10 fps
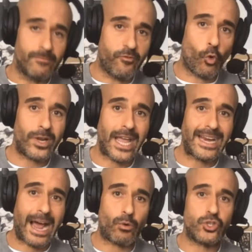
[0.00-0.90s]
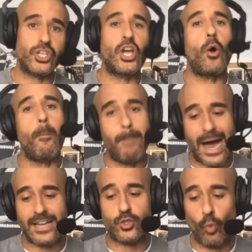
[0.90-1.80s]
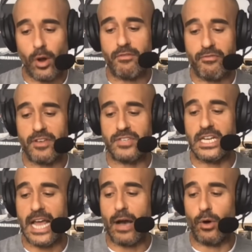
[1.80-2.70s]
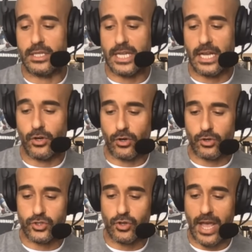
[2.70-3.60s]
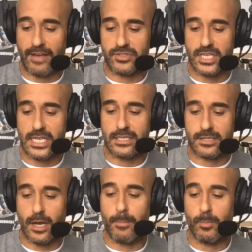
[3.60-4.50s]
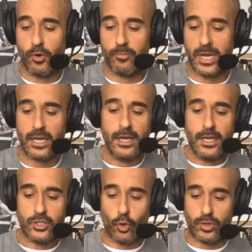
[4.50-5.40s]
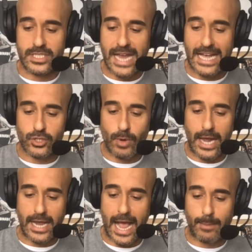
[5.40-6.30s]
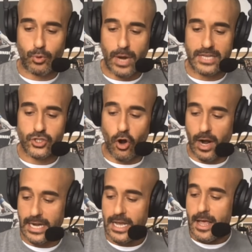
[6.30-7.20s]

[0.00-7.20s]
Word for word: 48 hours ago, minus 150 now on Dan Hooker. So you have seen some movement towards Nasrat Haqparast. All right.